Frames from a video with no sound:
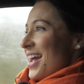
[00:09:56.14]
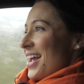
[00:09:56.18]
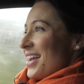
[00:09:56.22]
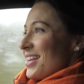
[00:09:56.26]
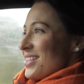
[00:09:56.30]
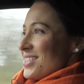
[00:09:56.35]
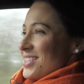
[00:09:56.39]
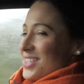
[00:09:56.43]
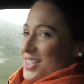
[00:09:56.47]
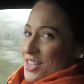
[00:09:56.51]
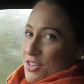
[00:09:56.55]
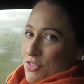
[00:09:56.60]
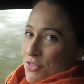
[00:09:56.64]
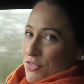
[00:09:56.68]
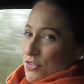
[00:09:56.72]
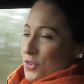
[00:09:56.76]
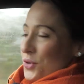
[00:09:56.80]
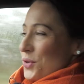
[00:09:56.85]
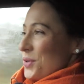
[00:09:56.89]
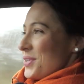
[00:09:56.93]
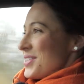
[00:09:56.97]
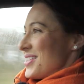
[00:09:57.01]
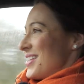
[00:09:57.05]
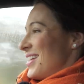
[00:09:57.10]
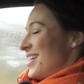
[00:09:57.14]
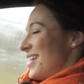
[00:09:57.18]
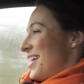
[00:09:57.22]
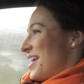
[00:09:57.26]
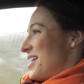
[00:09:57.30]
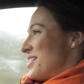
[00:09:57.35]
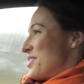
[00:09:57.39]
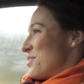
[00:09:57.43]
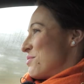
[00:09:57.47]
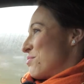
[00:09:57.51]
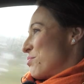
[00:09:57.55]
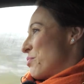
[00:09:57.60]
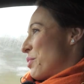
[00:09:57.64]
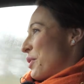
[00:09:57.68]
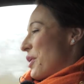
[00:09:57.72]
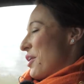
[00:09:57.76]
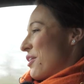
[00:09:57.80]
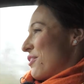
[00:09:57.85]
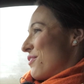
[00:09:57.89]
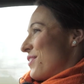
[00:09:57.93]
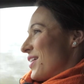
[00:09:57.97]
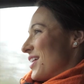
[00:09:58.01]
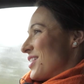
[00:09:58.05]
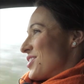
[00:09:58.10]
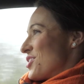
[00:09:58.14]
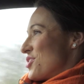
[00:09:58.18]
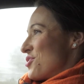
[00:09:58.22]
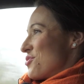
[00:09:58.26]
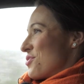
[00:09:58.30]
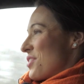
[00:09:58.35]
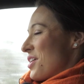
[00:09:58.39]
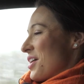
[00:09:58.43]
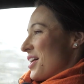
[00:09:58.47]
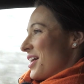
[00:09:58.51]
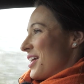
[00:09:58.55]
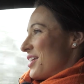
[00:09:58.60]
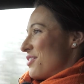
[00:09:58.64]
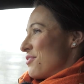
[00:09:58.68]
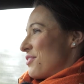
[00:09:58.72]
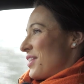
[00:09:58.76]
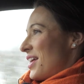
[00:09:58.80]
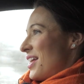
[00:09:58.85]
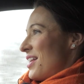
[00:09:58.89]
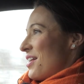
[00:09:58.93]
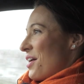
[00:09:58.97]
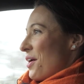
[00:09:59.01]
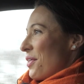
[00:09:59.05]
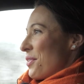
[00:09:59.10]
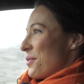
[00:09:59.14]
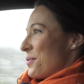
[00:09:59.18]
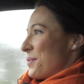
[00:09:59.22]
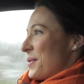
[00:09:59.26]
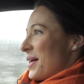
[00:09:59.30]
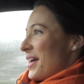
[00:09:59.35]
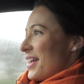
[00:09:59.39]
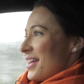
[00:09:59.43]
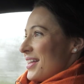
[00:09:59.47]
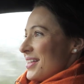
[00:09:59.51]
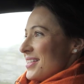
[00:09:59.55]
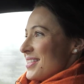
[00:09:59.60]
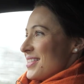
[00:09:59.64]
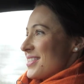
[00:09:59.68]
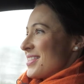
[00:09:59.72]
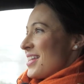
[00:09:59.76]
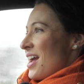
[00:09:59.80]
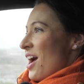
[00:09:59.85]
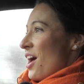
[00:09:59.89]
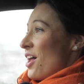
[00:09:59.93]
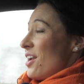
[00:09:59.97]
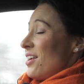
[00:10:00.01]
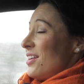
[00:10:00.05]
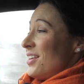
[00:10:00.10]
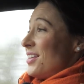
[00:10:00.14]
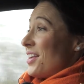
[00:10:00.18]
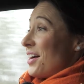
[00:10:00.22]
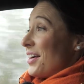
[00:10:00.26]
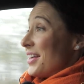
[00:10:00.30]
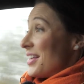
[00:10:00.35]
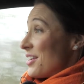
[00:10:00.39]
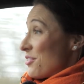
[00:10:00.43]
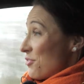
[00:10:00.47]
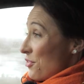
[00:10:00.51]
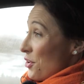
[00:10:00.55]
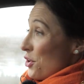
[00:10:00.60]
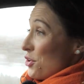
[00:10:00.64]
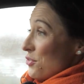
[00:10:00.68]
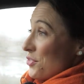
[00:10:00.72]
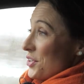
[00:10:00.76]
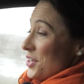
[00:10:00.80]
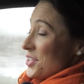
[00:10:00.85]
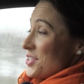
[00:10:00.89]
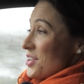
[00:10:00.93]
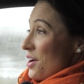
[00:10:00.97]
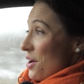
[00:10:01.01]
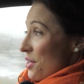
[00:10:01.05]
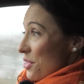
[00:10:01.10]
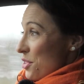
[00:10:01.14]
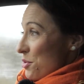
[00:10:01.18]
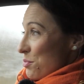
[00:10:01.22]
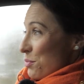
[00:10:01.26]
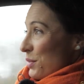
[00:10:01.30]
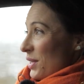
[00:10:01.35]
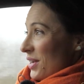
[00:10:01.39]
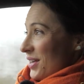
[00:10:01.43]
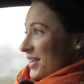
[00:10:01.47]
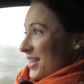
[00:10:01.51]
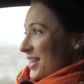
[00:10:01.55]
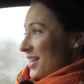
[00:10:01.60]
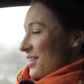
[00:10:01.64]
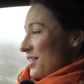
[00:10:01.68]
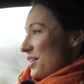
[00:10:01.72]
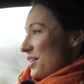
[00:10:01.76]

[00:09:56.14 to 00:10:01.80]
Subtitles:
XC40 isn't perfect to drive in other ways. Like Volvo's other plug-in